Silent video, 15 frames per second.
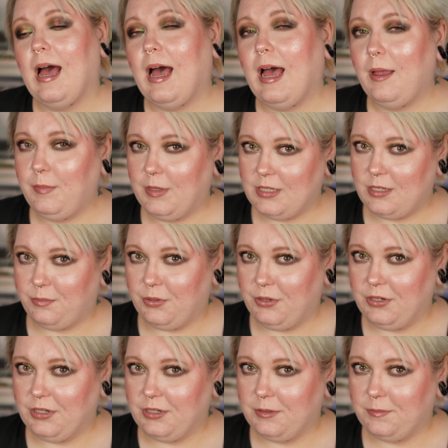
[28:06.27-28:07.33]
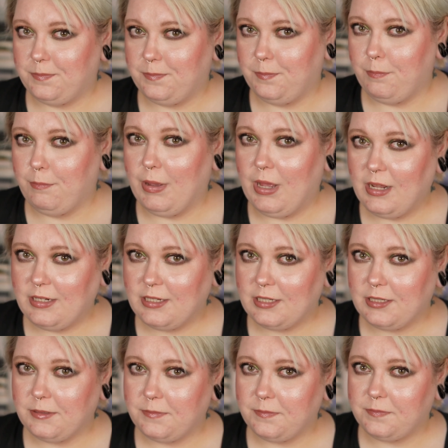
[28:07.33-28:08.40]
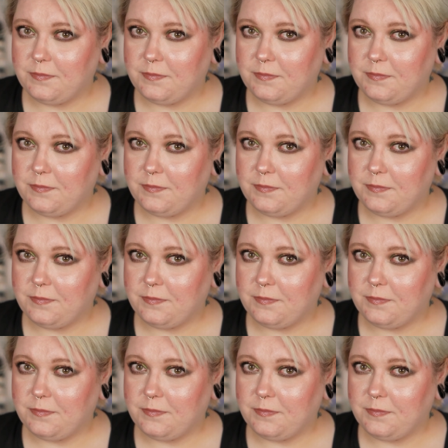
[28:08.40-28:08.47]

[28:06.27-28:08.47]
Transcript: I'm disappointed. But